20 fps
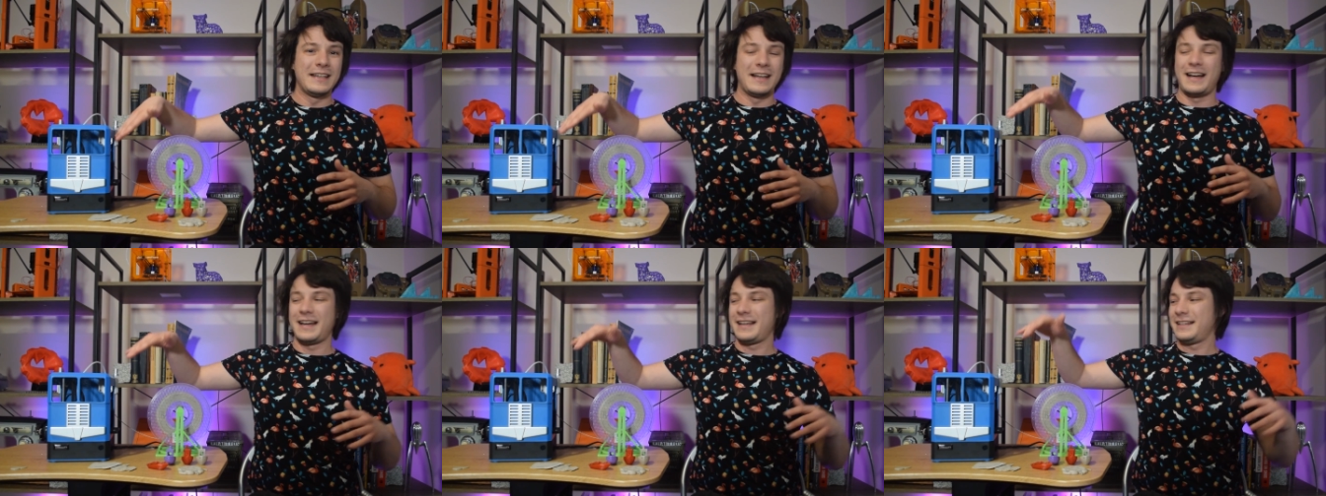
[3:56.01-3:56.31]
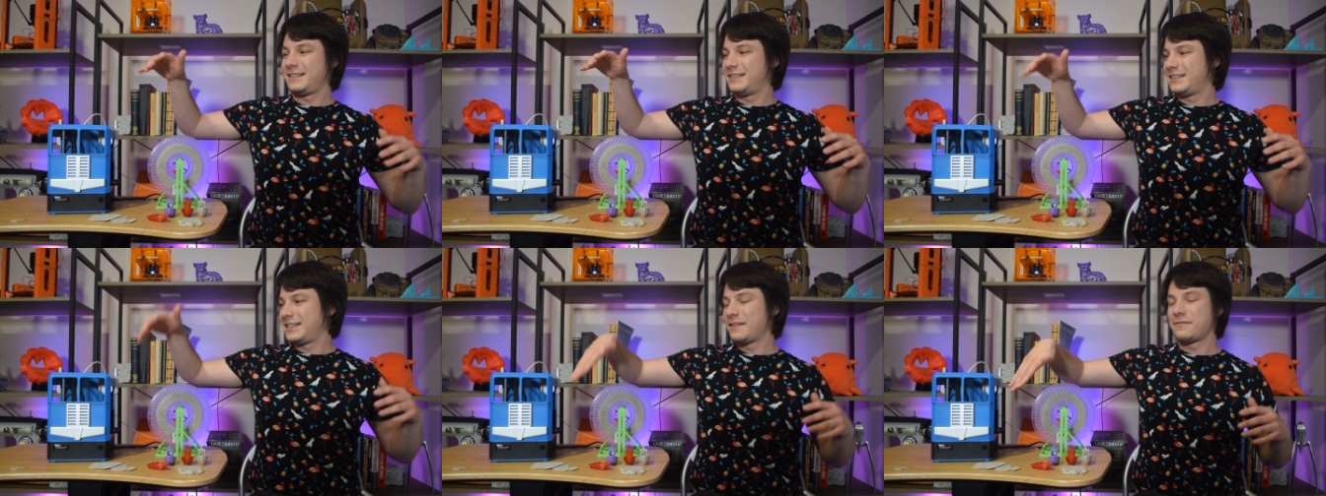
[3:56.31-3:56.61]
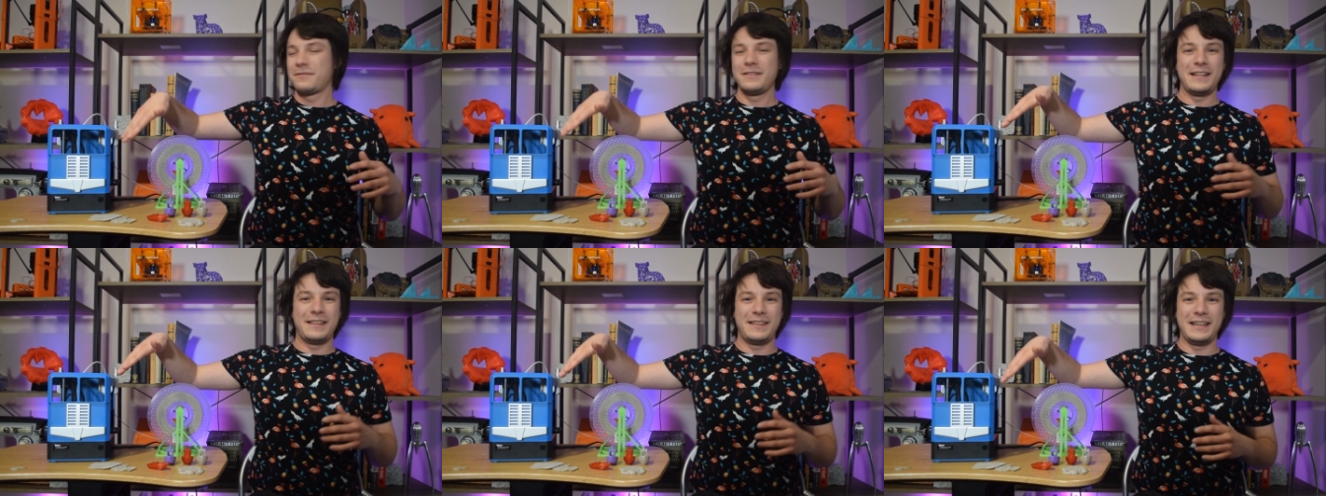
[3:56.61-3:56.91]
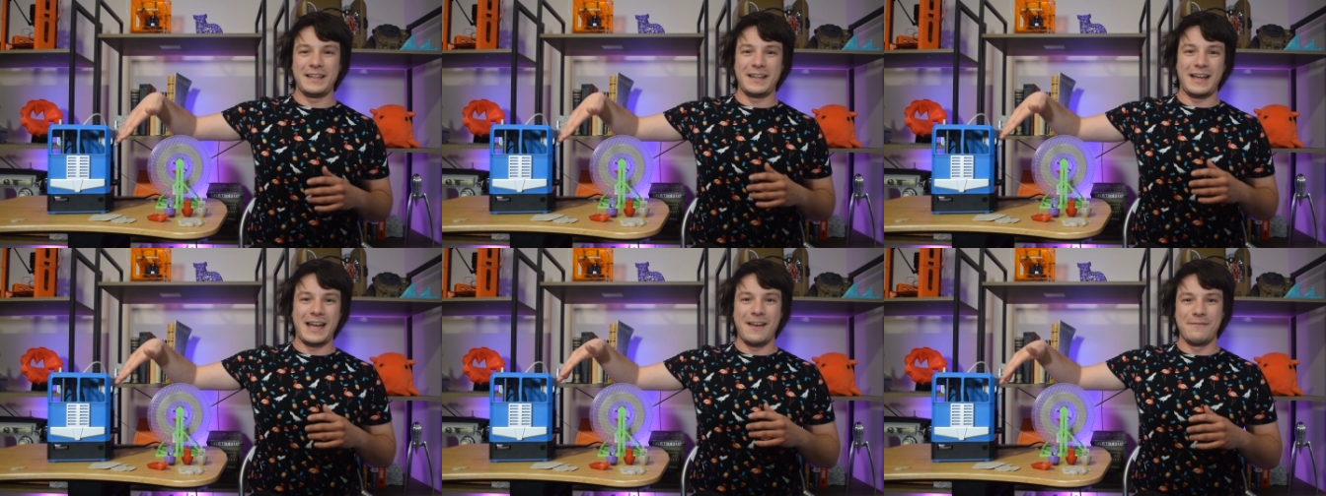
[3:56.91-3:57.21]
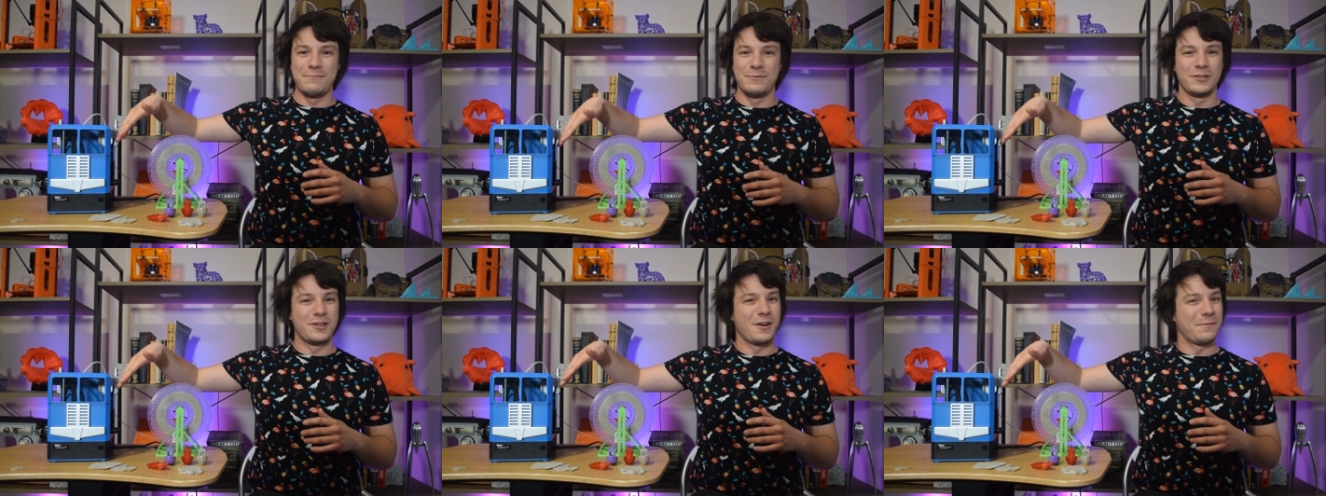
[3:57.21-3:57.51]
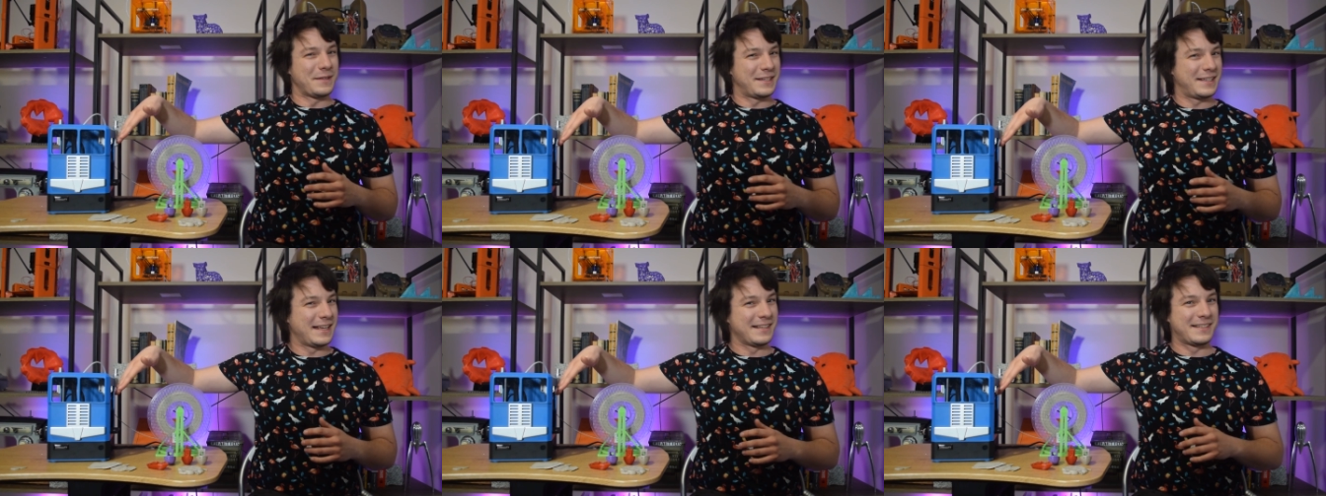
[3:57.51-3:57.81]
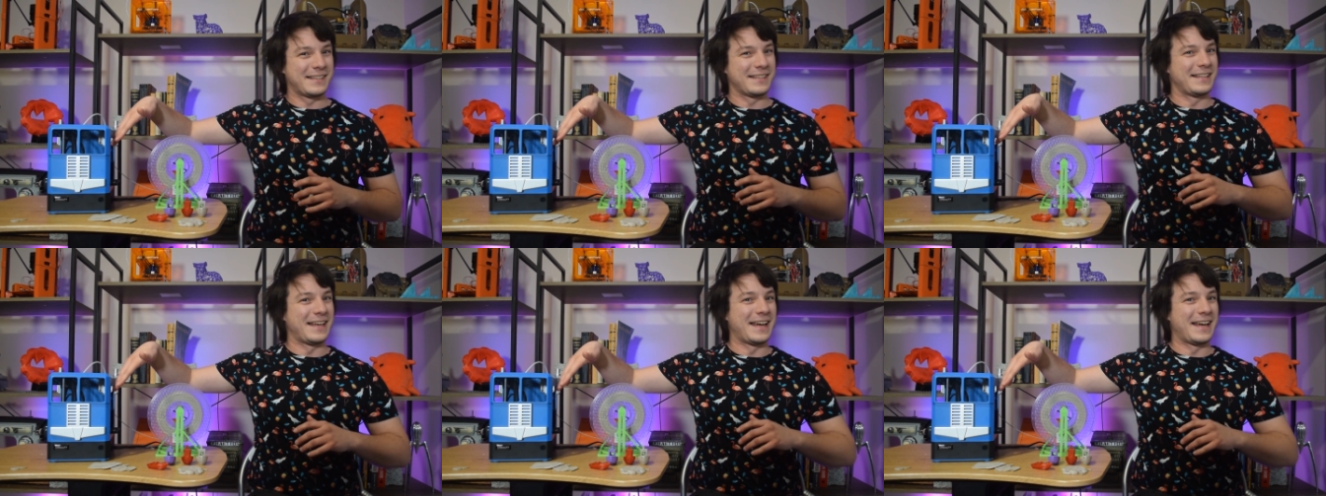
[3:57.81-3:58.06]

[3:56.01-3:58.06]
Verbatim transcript: I generally think I have more common sense than